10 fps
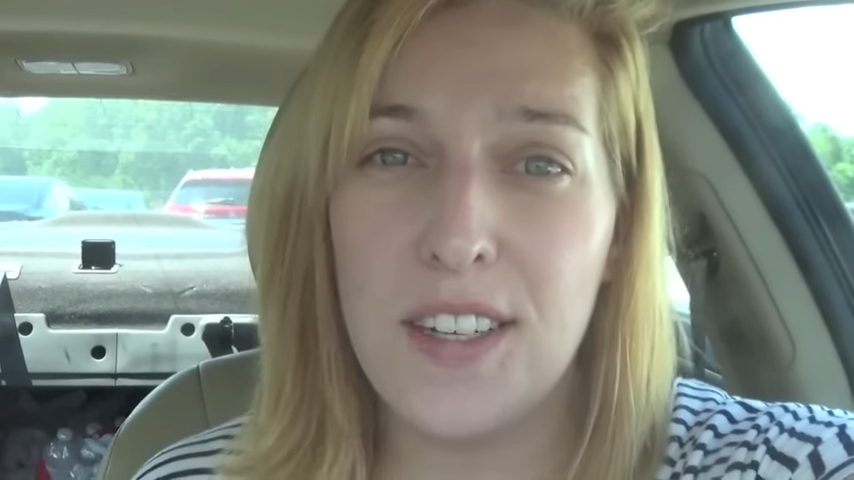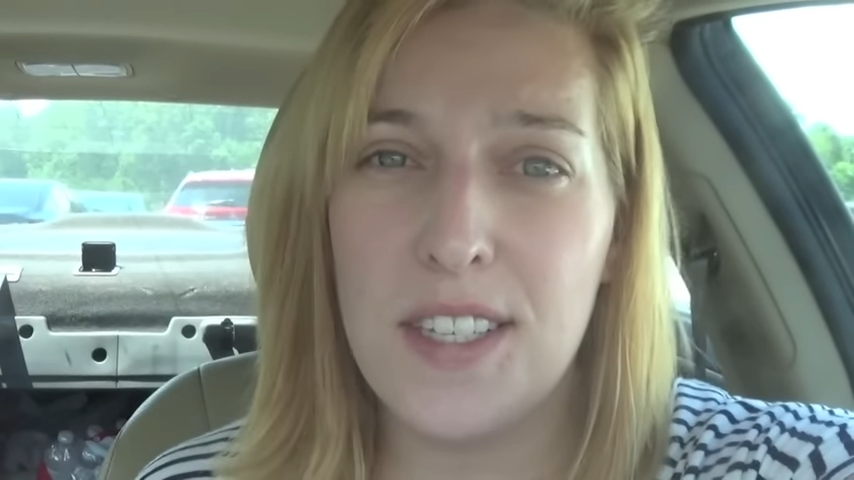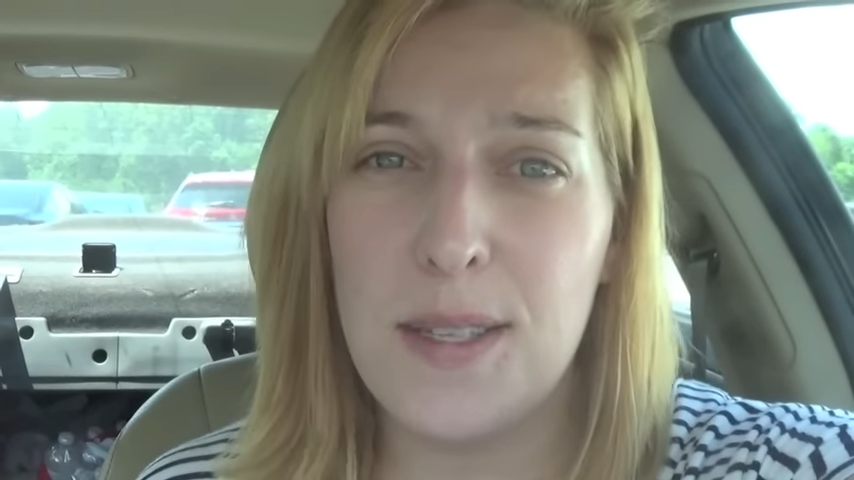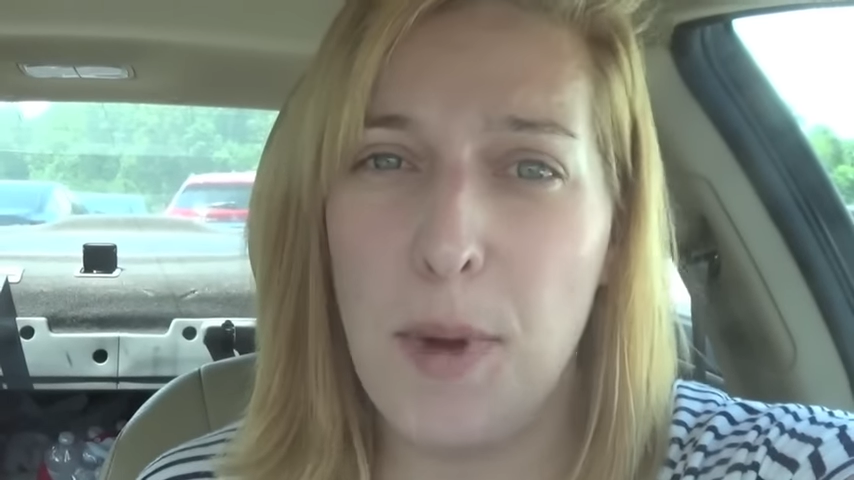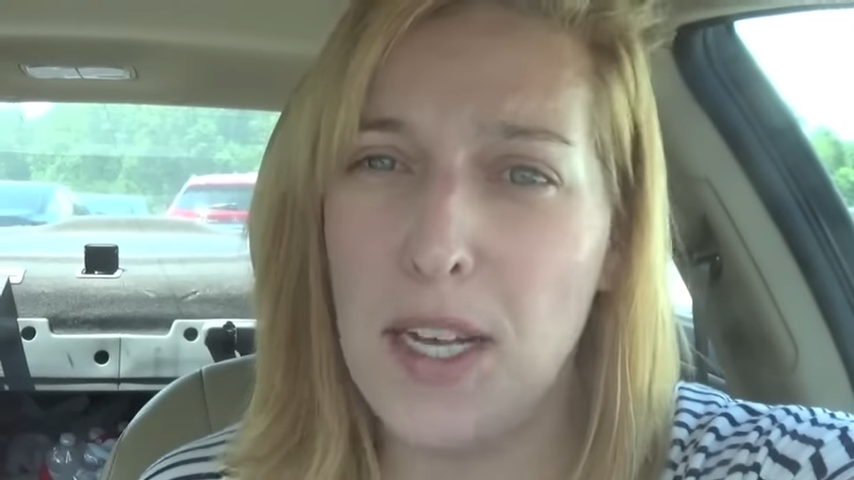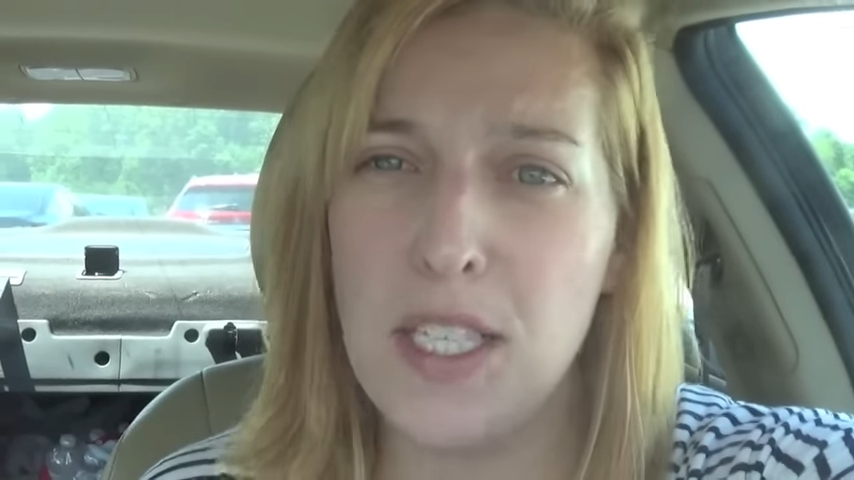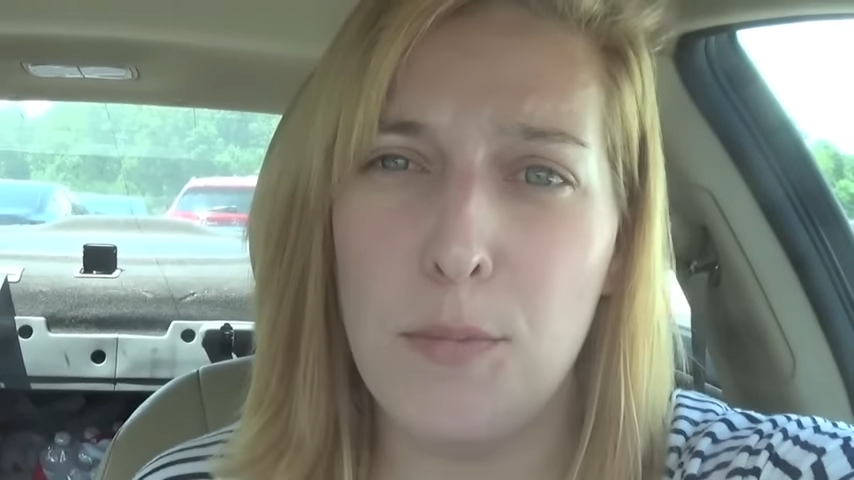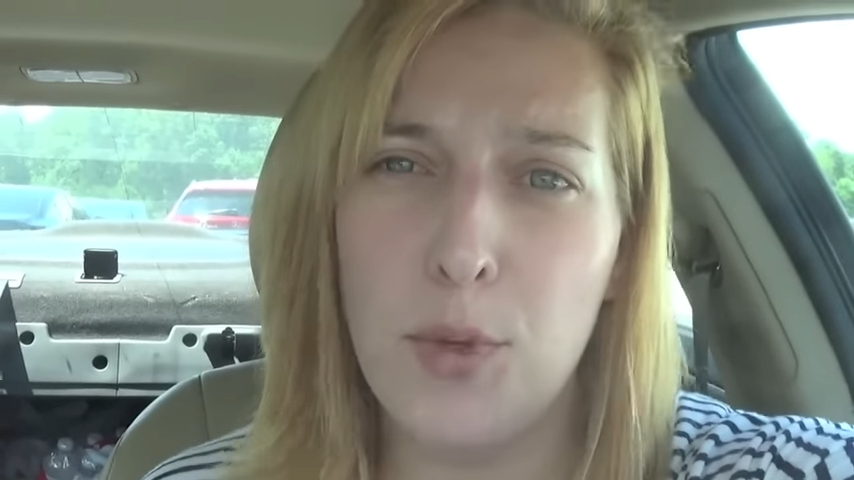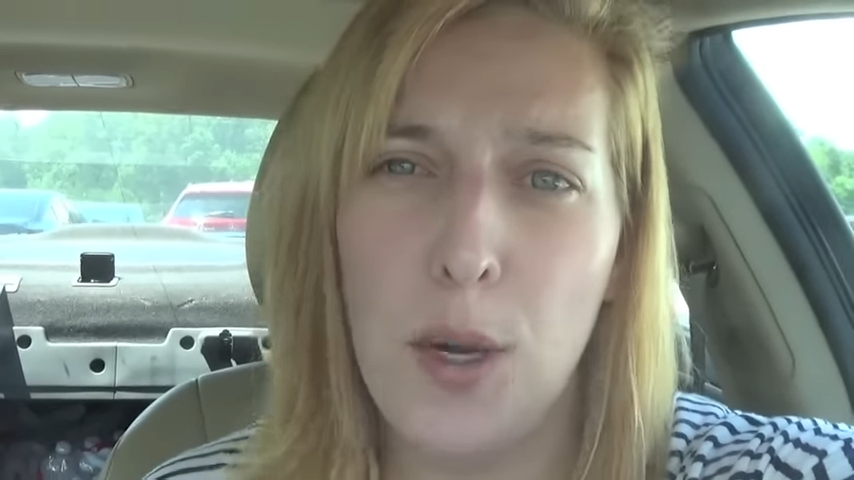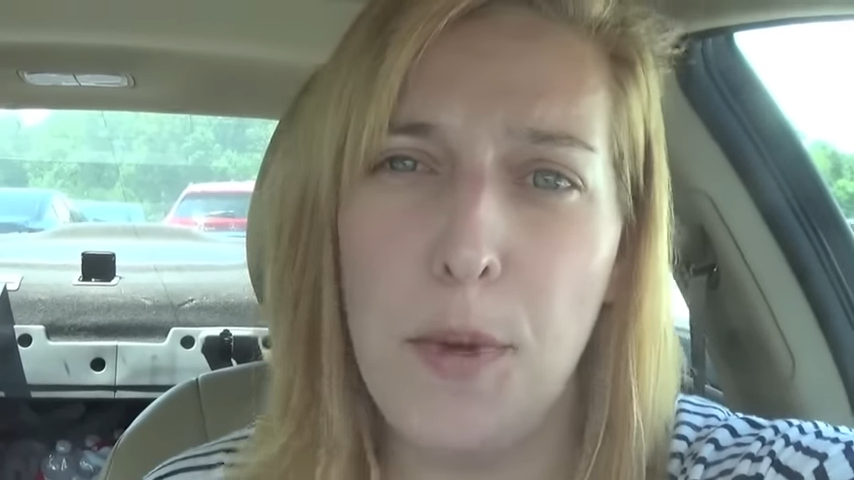There are some
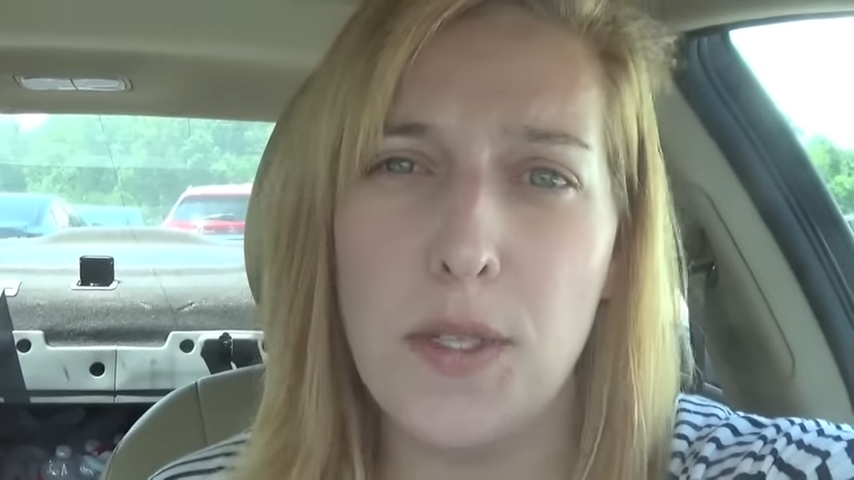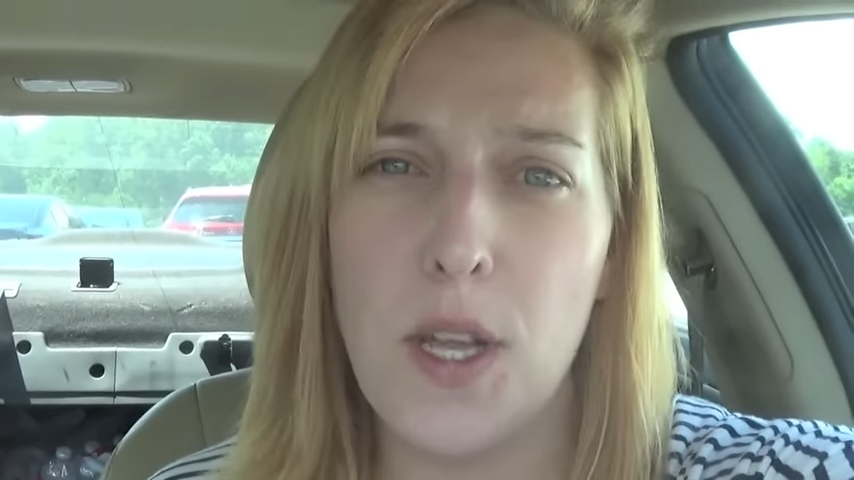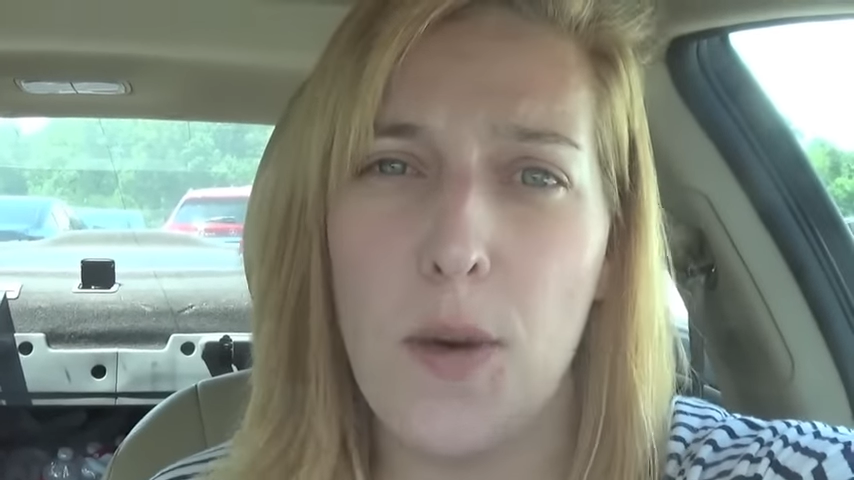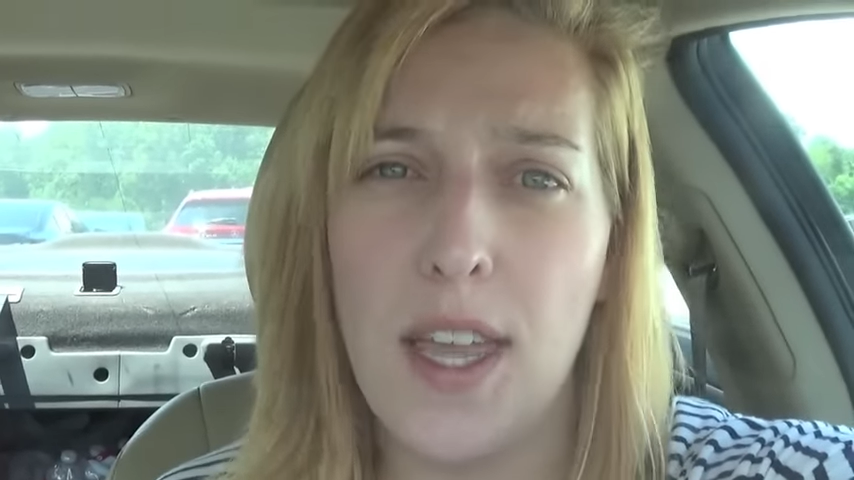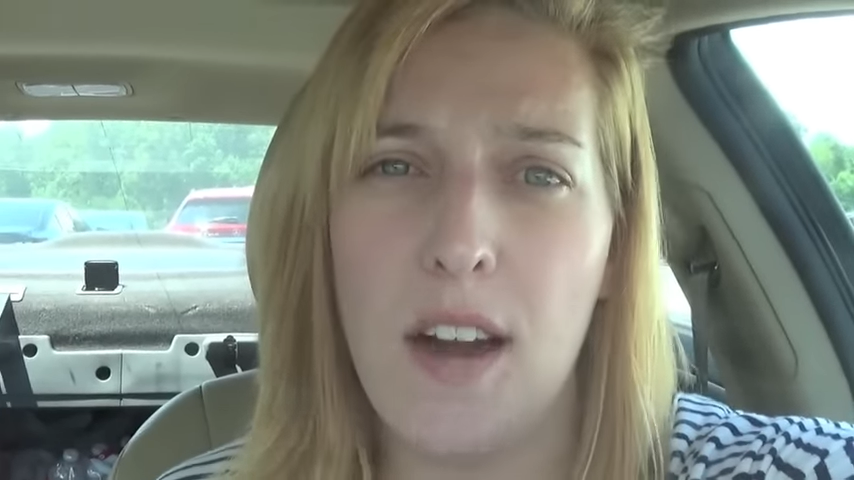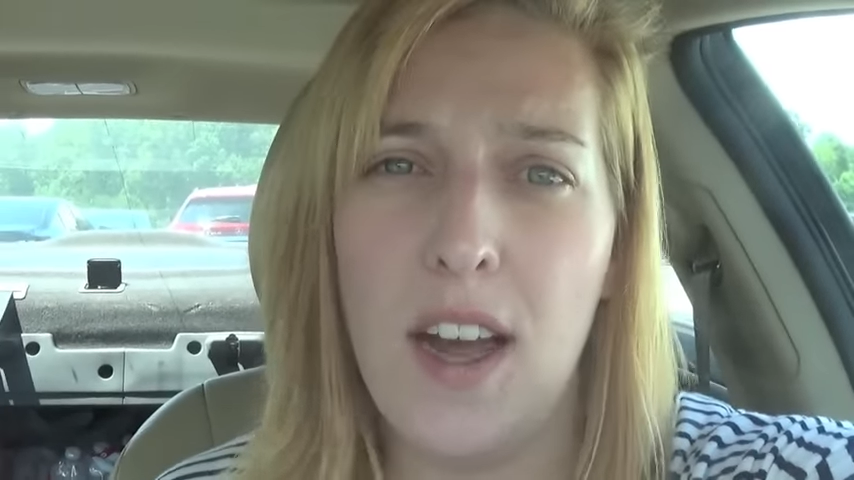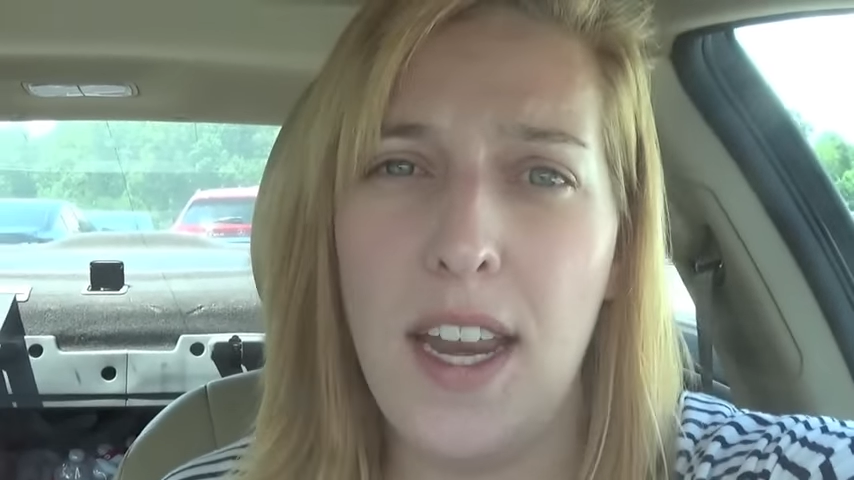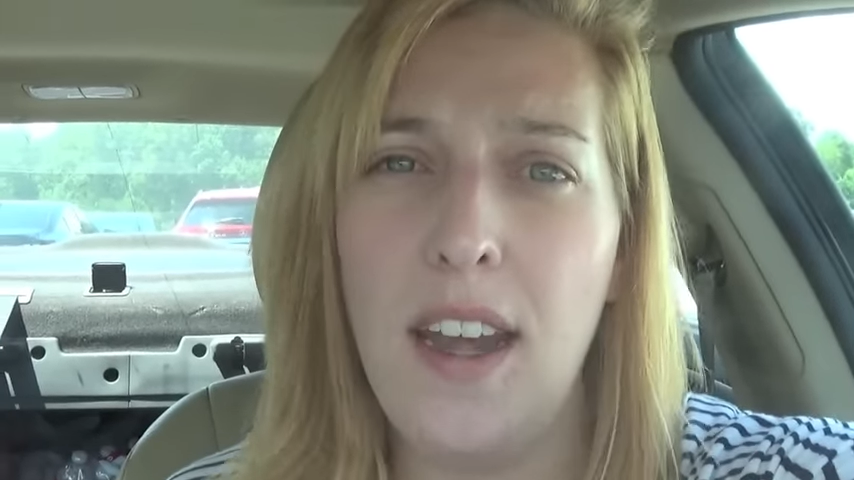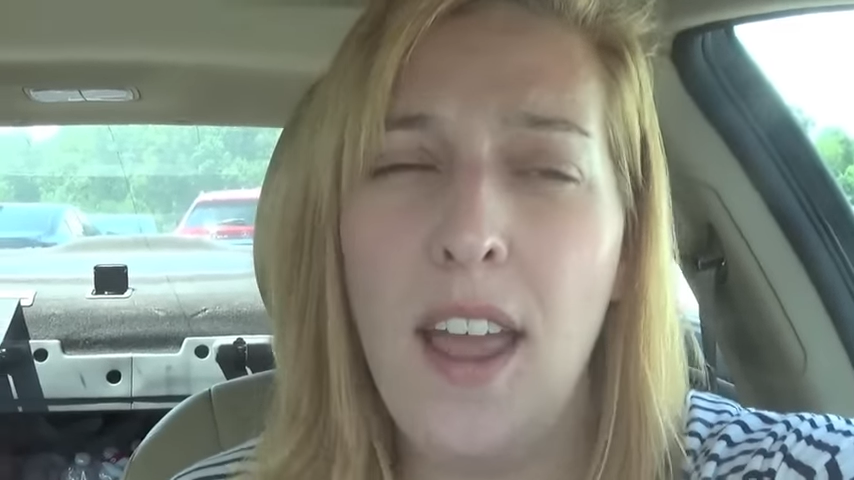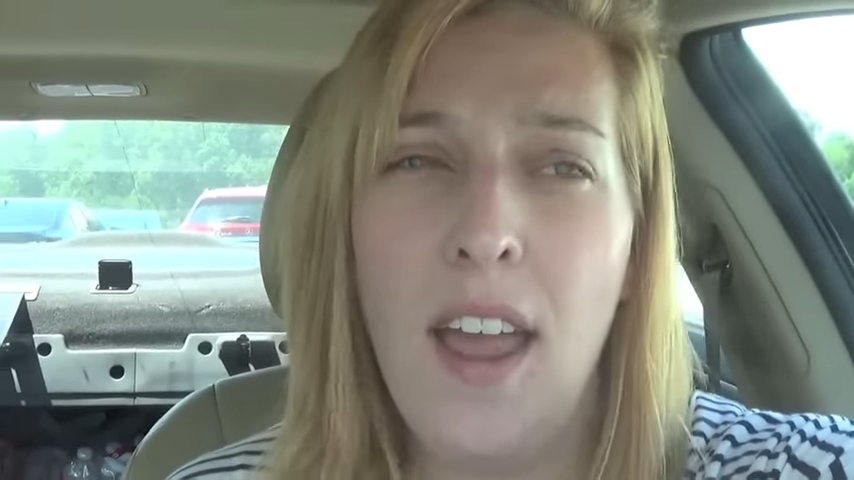awesome promos going
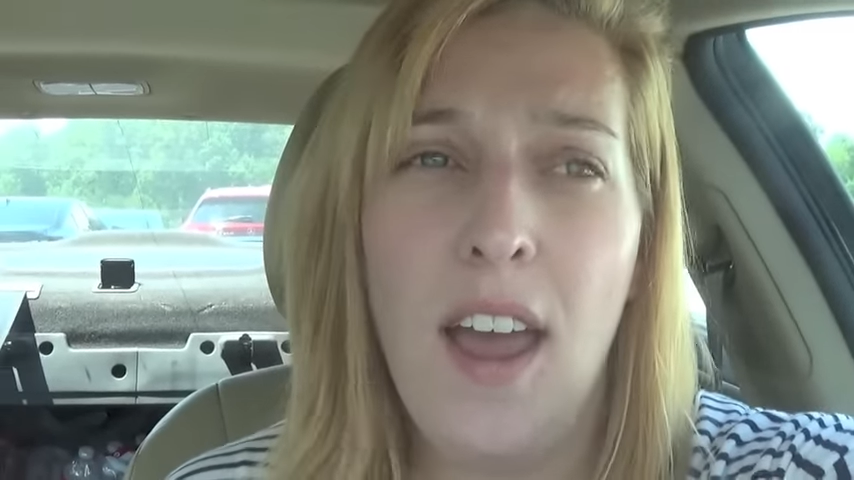on.